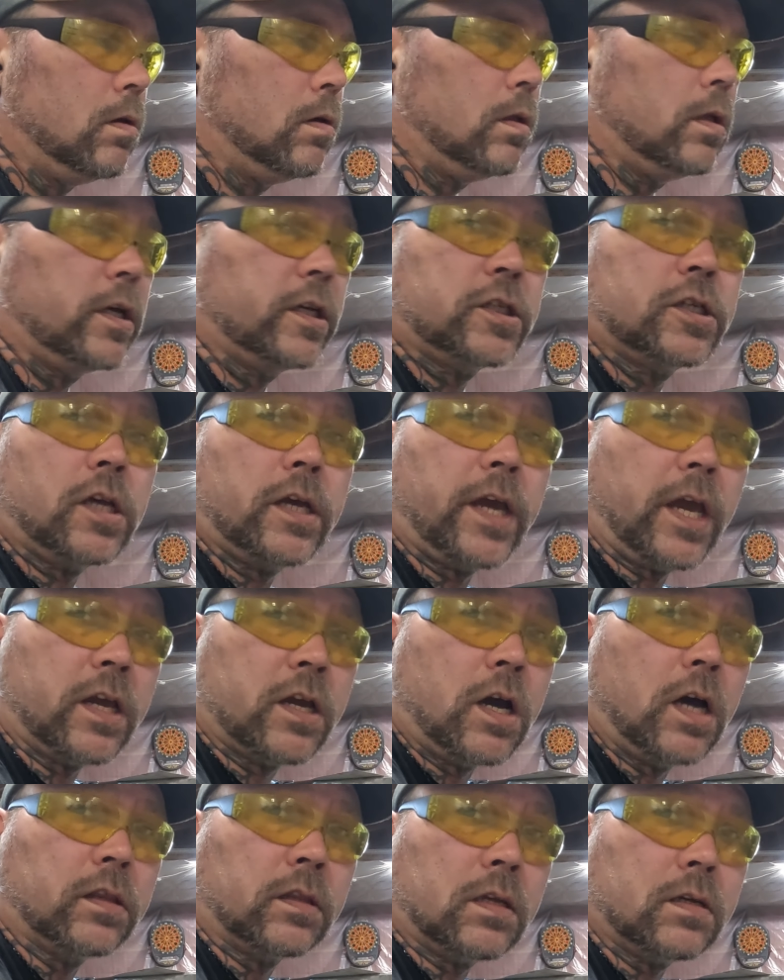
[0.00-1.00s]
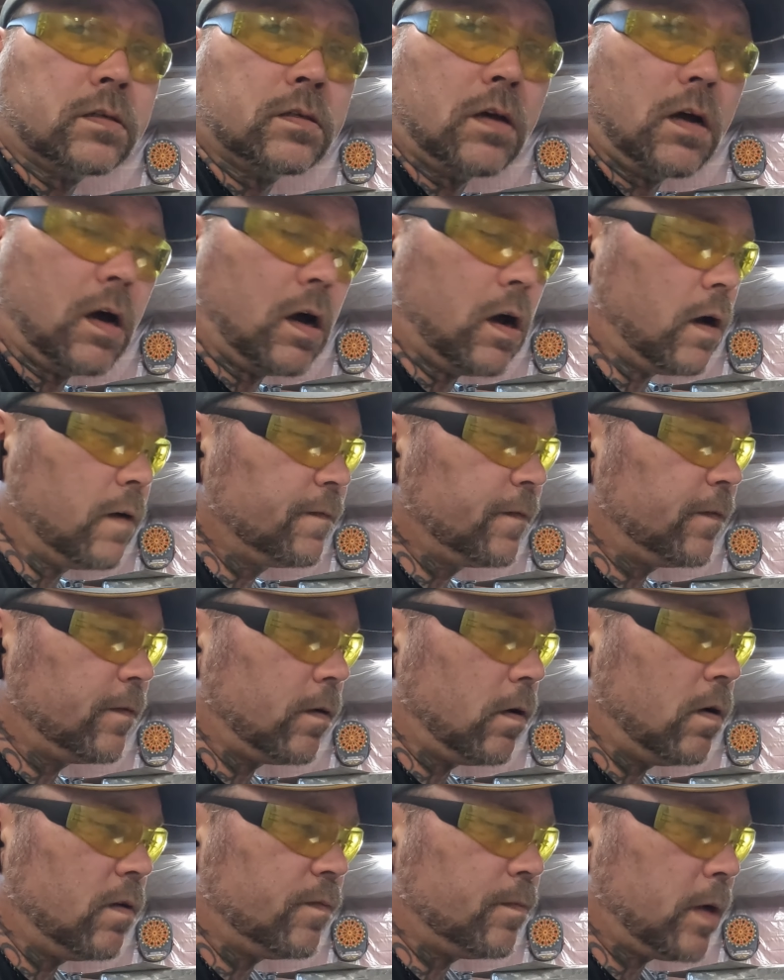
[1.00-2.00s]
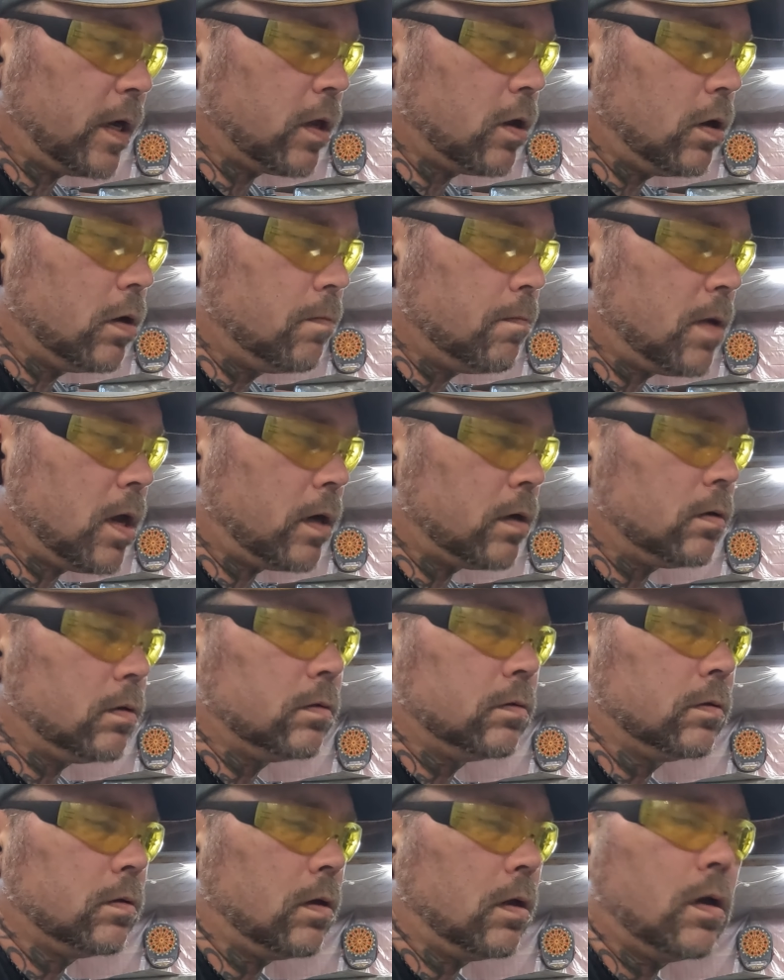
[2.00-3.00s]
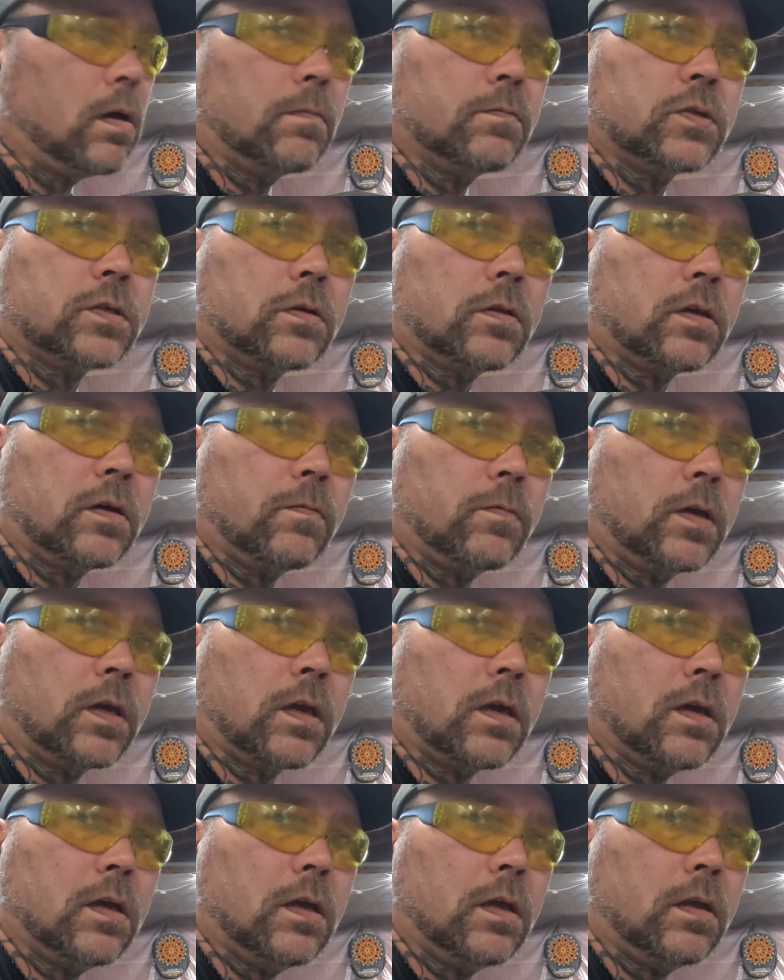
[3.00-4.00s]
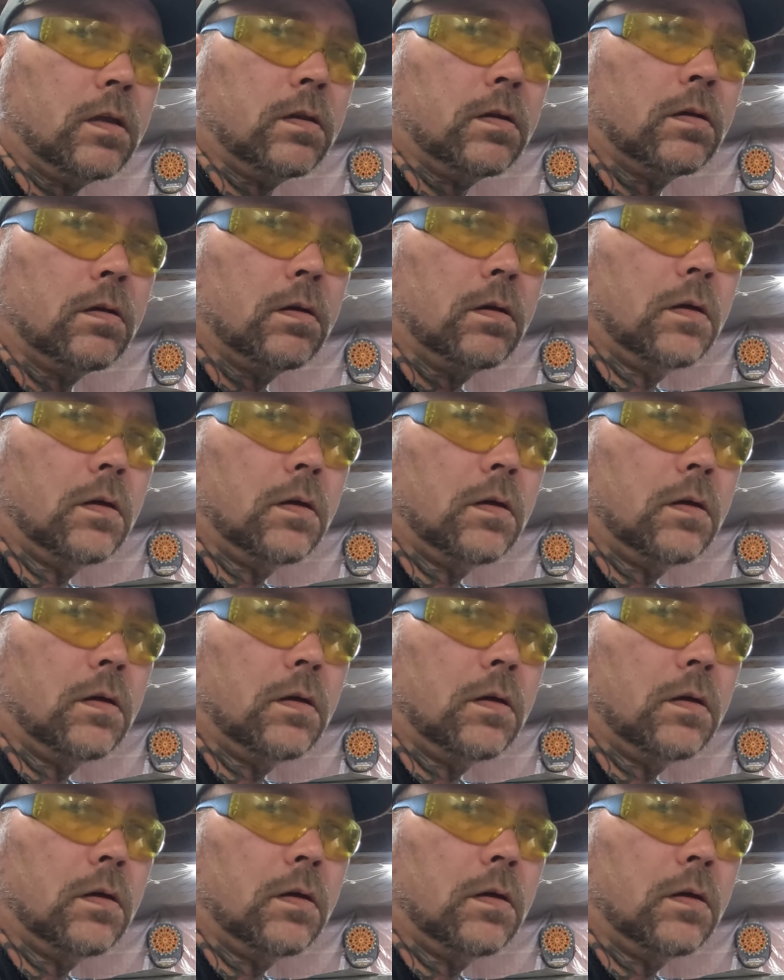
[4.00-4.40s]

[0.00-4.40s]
Well, actually, I cut this off of my good metal so that we can